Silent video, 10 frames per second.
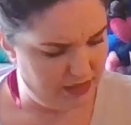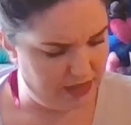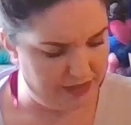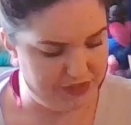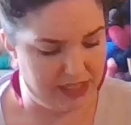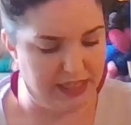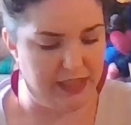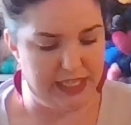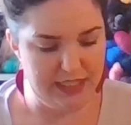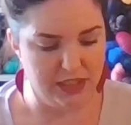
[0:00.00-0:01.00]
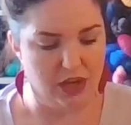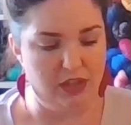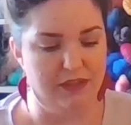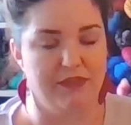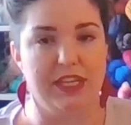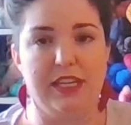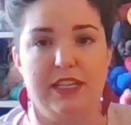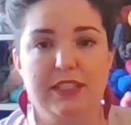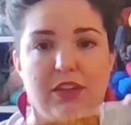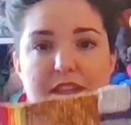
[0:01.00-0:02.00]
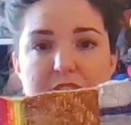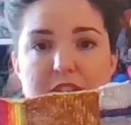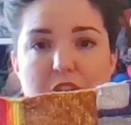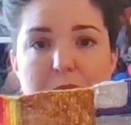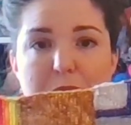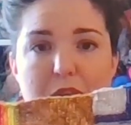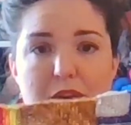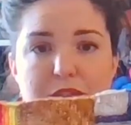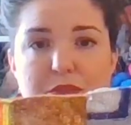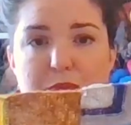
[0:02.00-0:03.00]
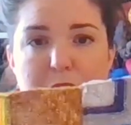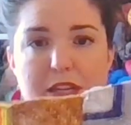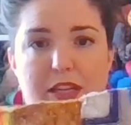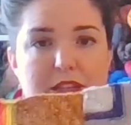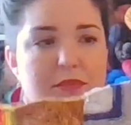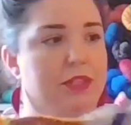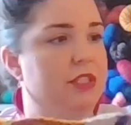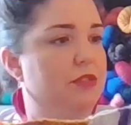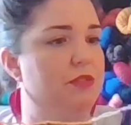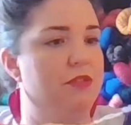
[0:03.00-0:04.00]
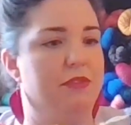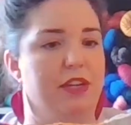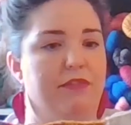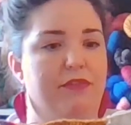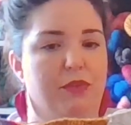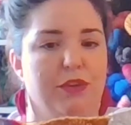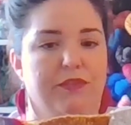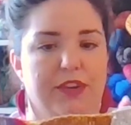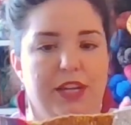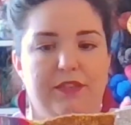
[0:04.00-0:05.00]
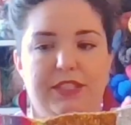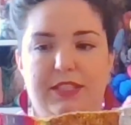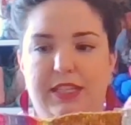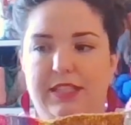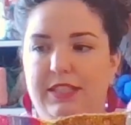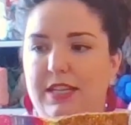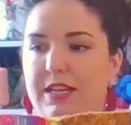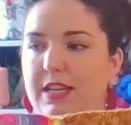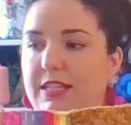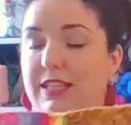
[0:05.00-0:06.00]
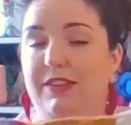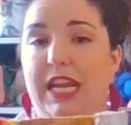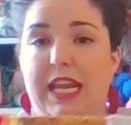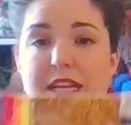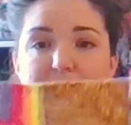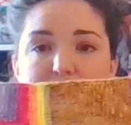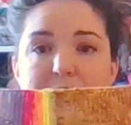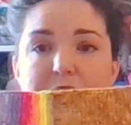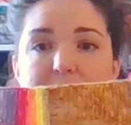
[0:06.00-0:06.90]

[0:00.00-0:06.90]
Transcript: I've done at least all of these on this top row. So 1, 2, 3, 4, 5, 6, 7, 8.